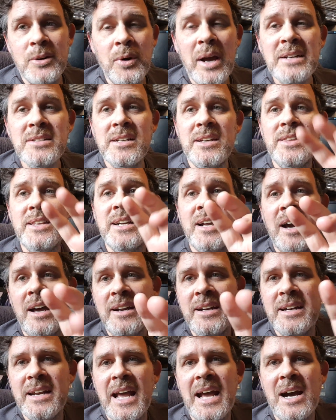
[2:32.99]
Well, actually, and then cut
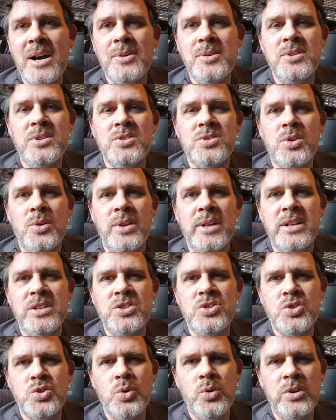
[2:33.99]
it down so that
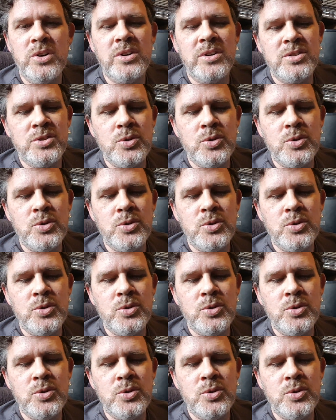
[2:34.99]
it's shorter.